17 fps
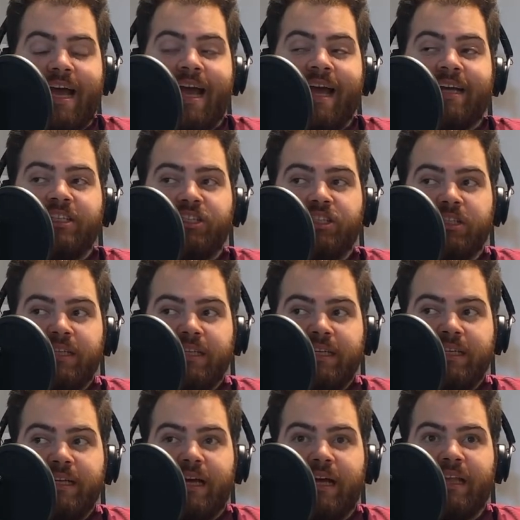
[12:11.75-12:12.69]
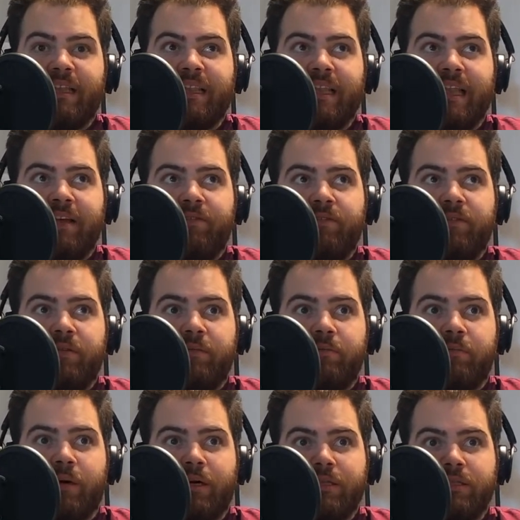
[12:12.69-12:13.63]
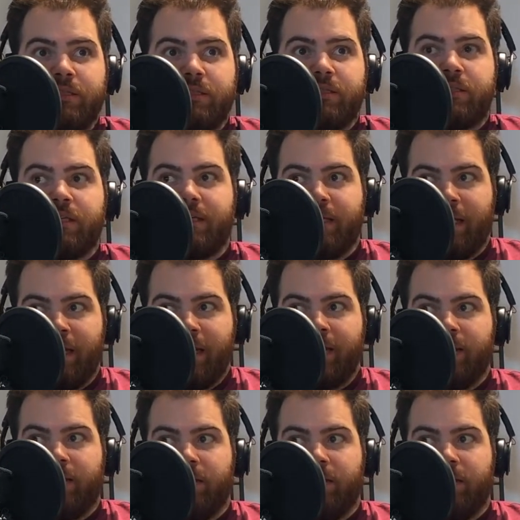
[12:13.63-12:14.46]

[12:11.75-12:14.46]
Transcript: actually 11 months today.